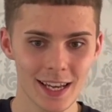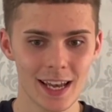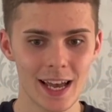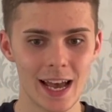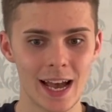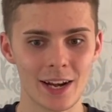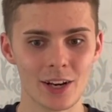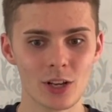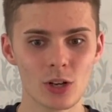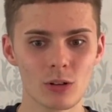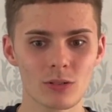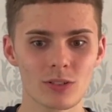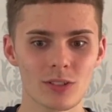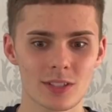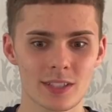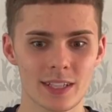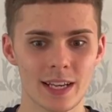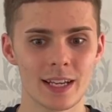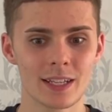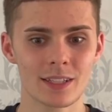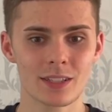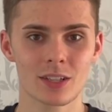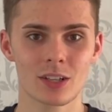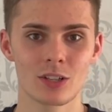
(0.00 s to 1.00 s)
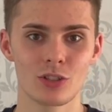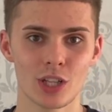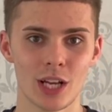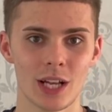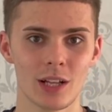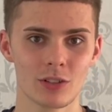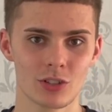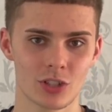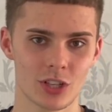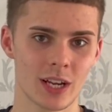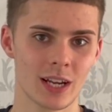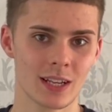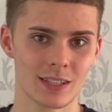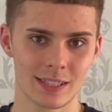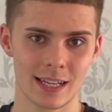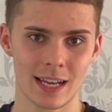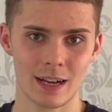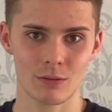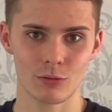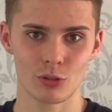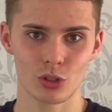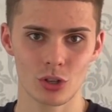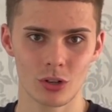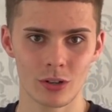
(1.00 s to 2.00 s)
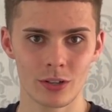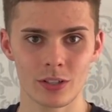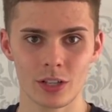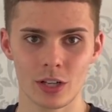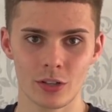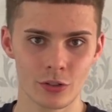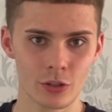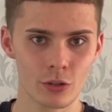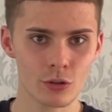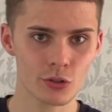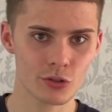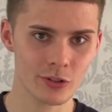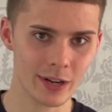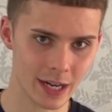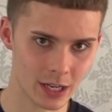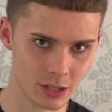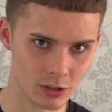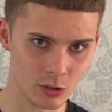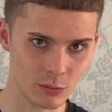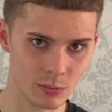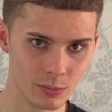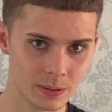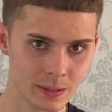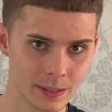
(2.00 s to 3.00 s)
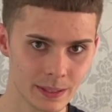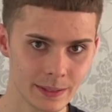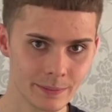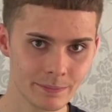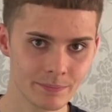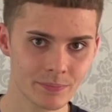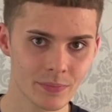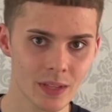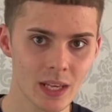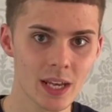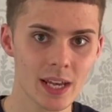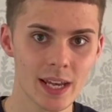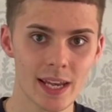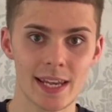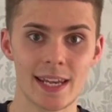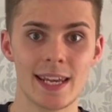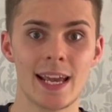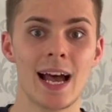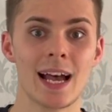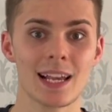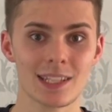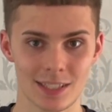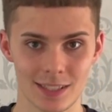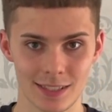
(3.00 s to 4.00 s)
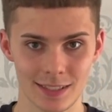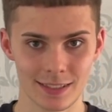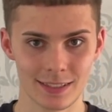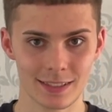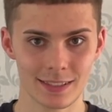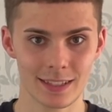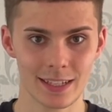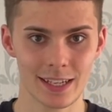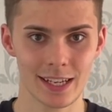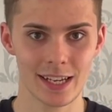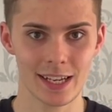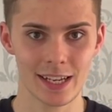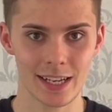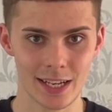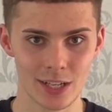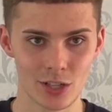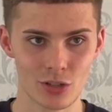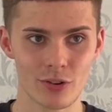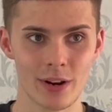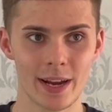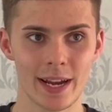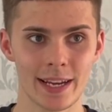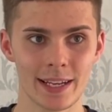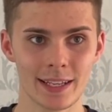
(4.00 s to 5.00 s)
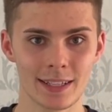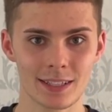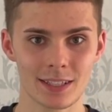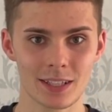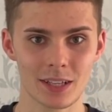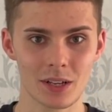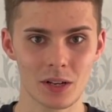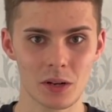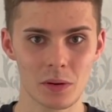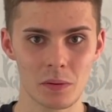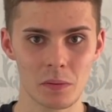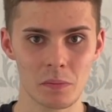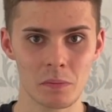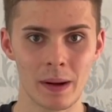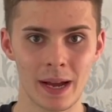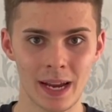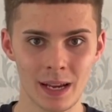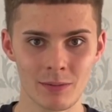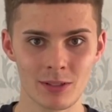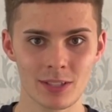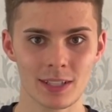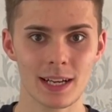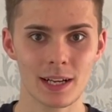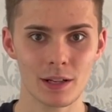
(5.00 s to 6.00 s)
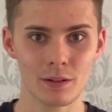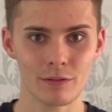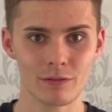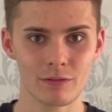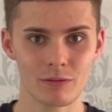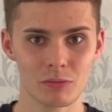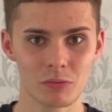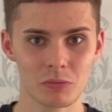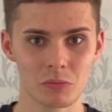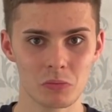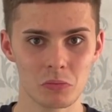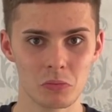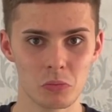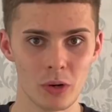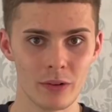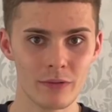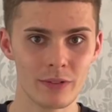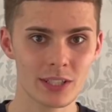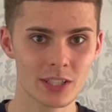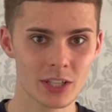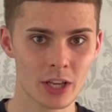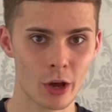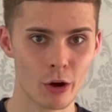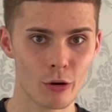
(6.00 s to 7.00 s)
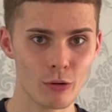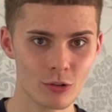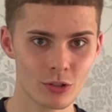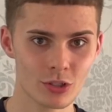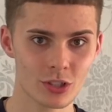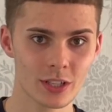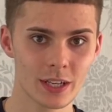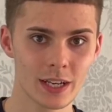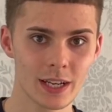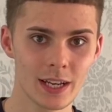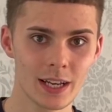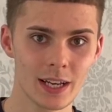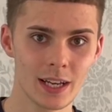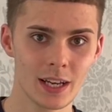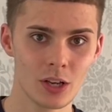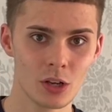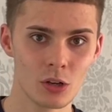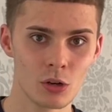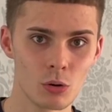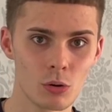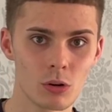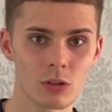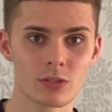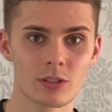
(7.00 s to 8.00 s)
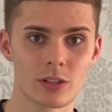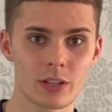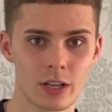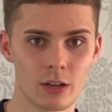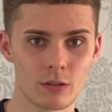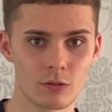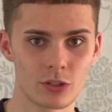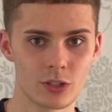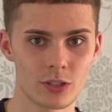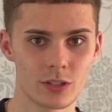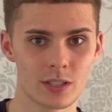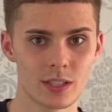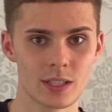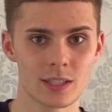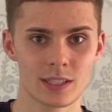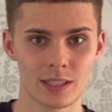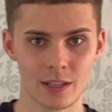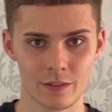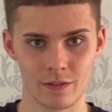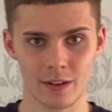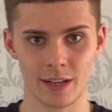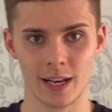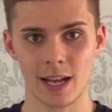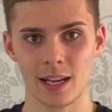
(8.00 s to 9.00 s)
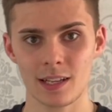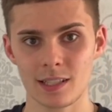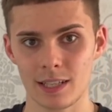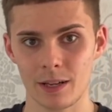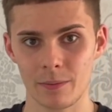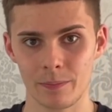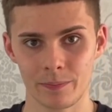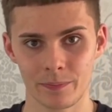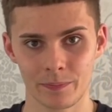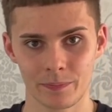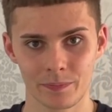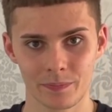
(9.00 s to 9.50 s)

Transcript: And he also says Kjeldsjø has now joined a new track club. He hasn't. He trains by himself with his coach, who also coaches Sifan Hassan.